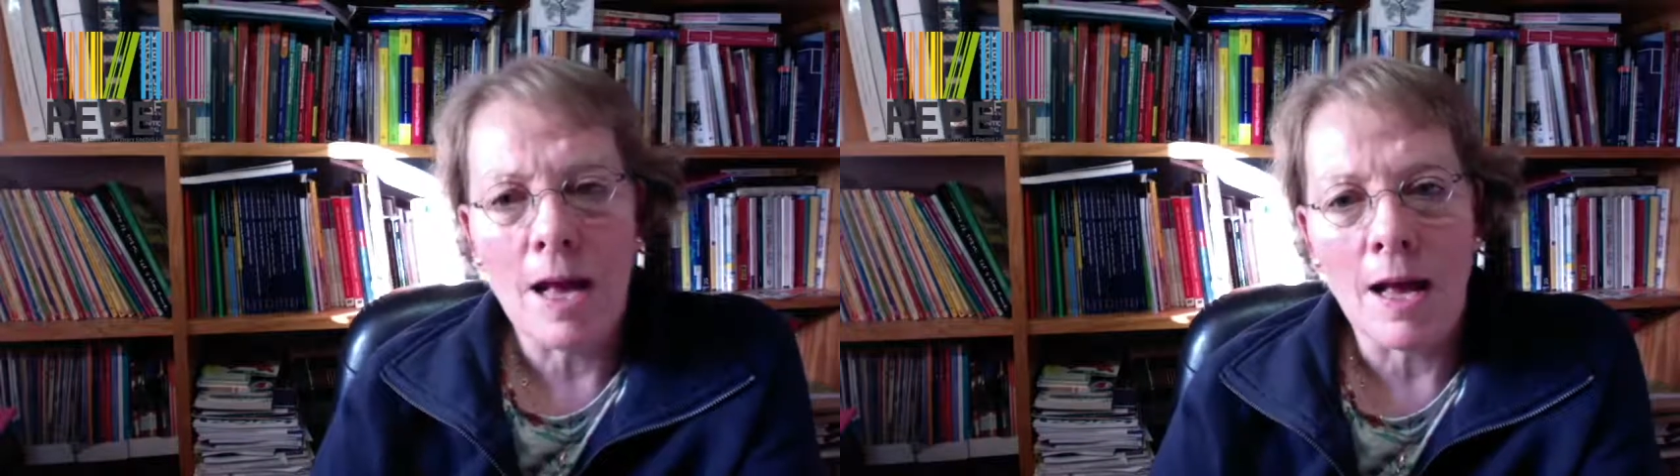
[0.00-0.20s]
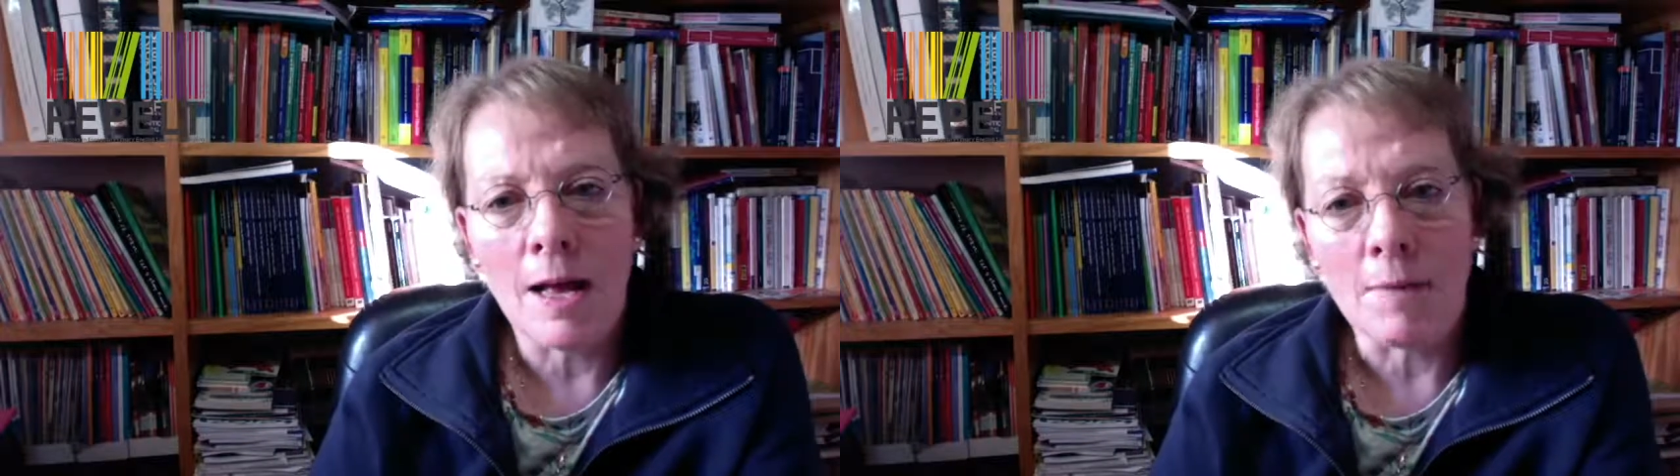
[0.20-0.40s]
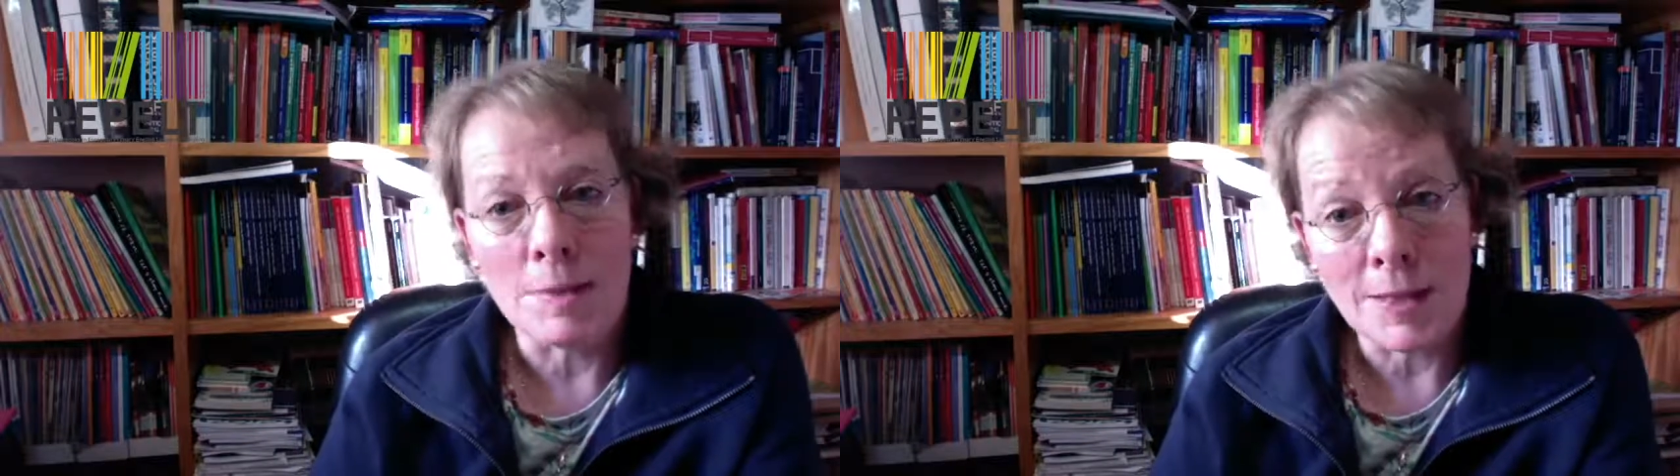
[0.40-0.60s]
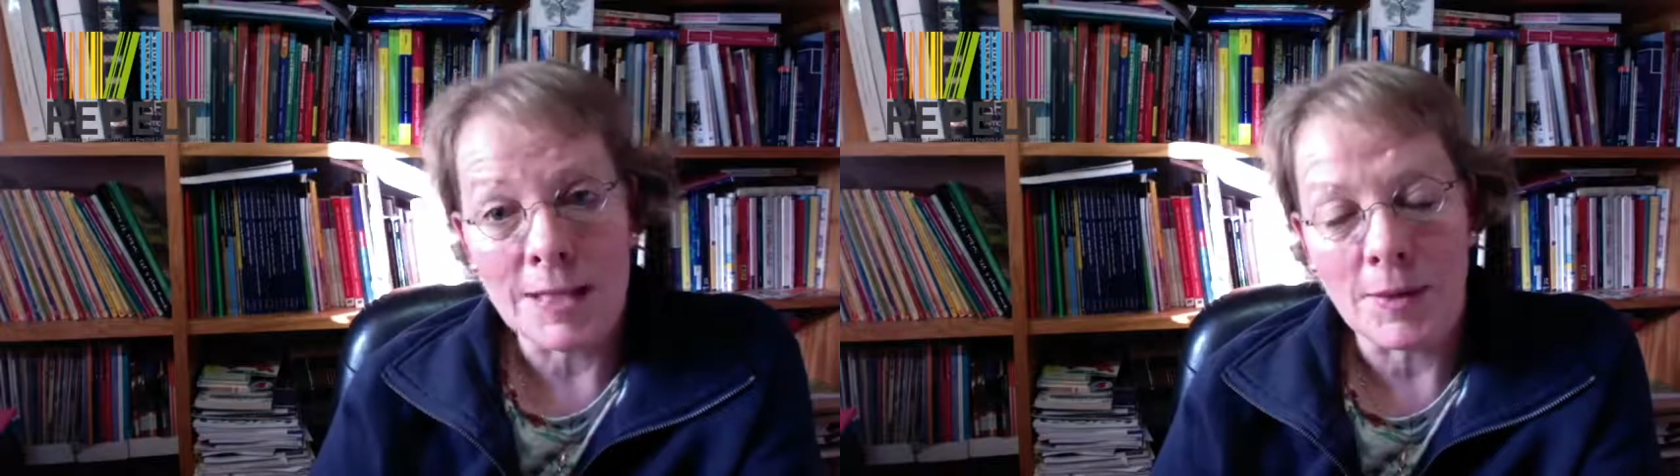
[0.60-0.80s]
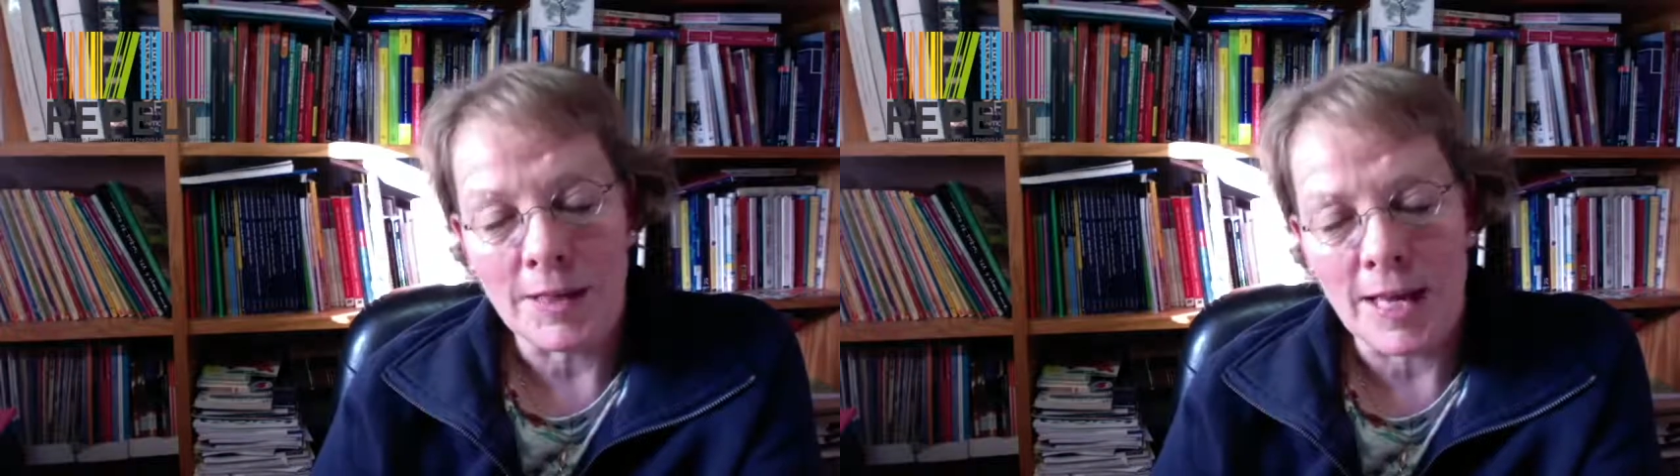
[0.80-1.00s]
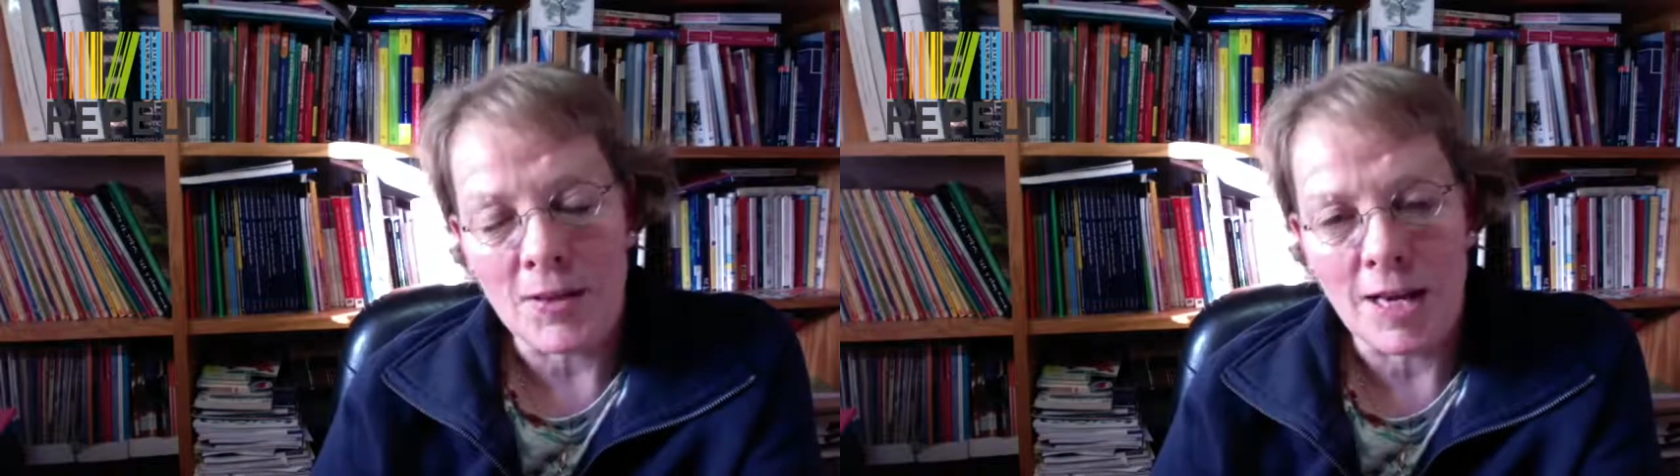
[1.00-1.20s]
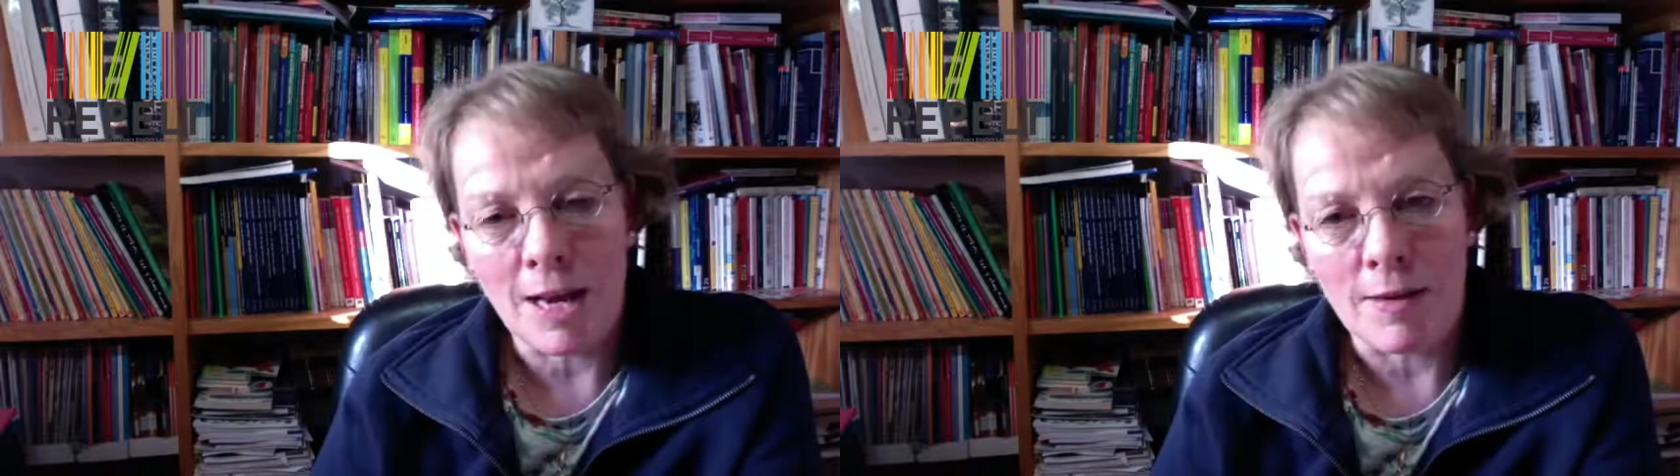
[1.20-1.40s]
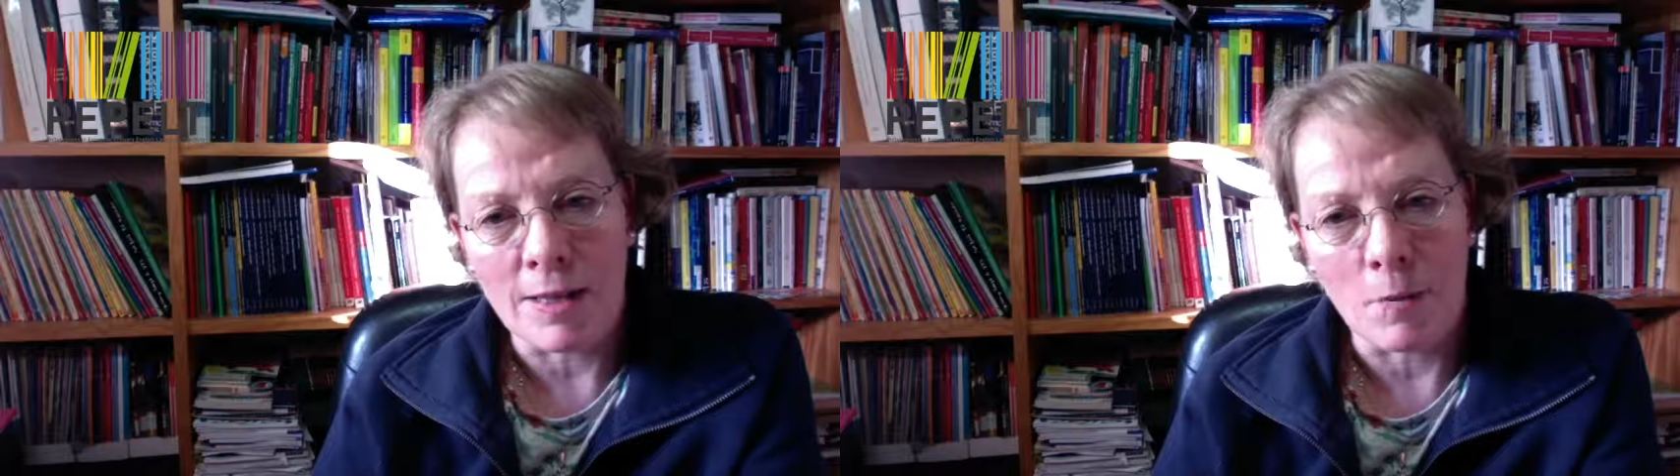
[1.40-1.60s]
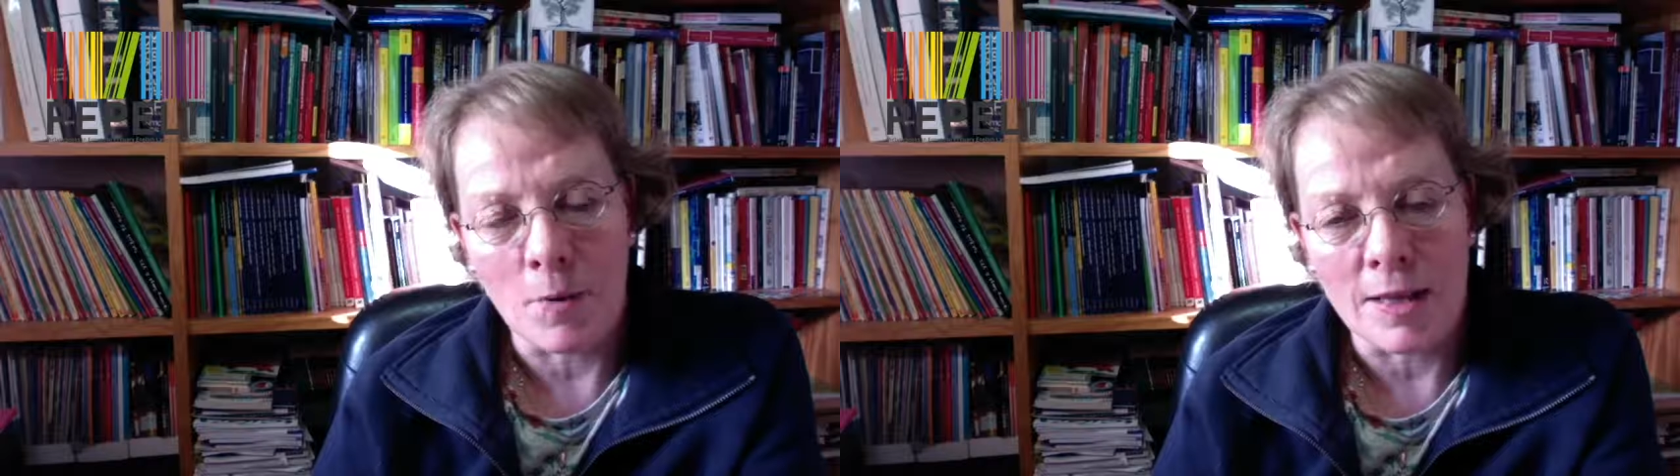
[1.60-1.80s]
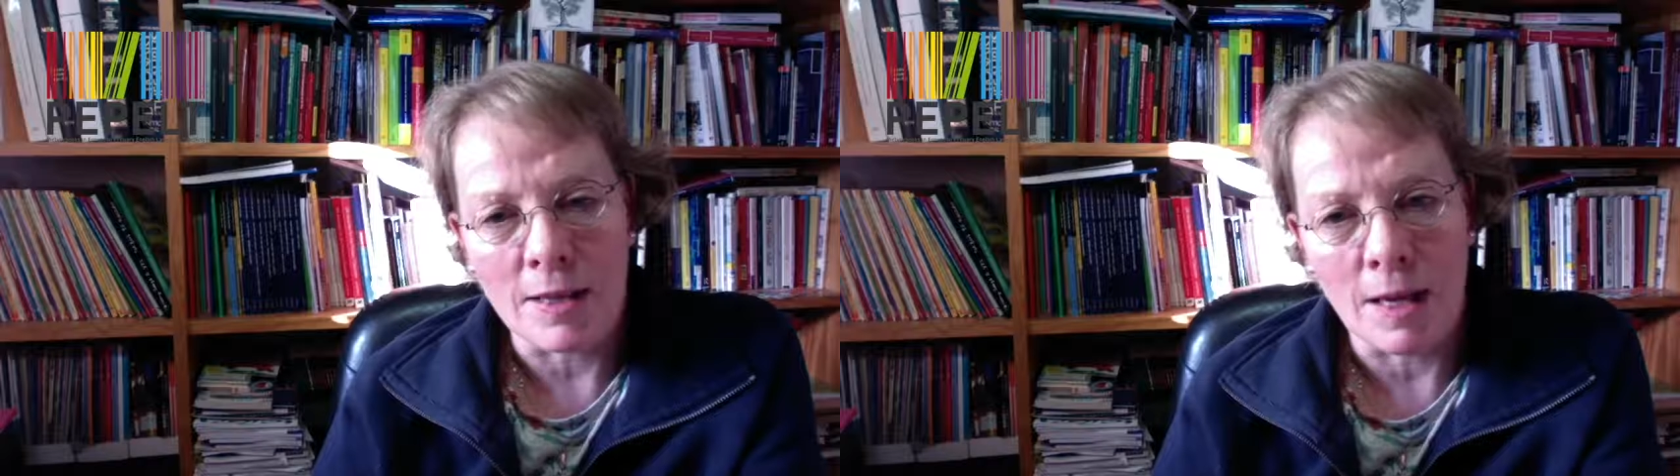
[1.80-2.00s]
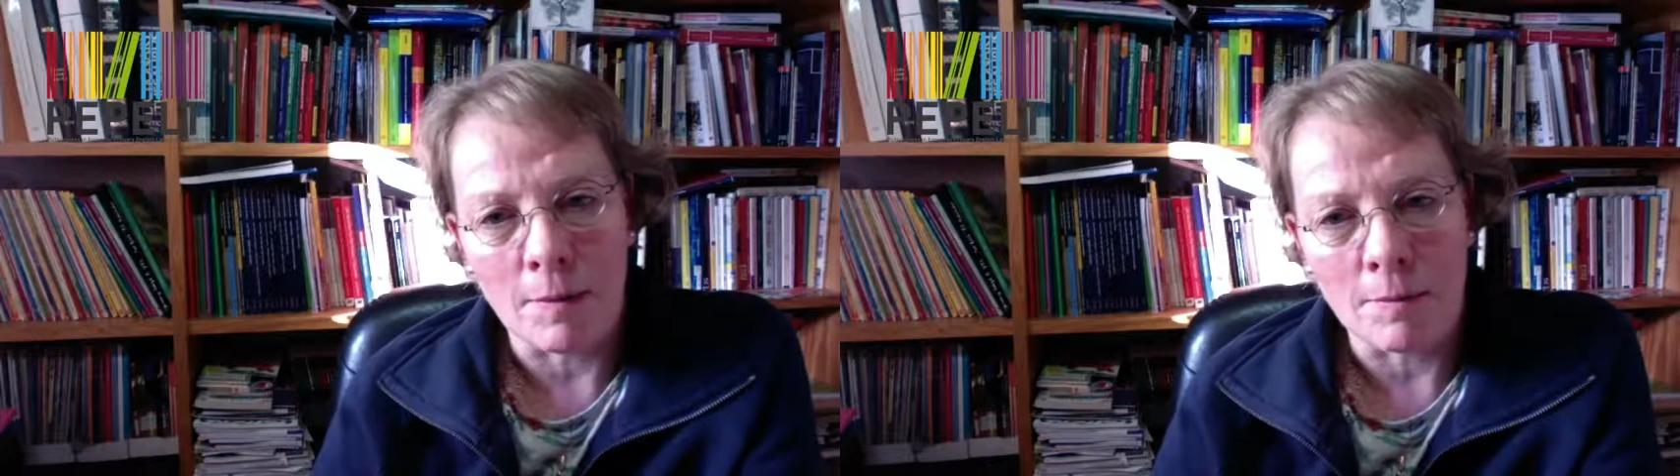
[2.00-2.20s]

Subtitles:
especially when they're sharing them with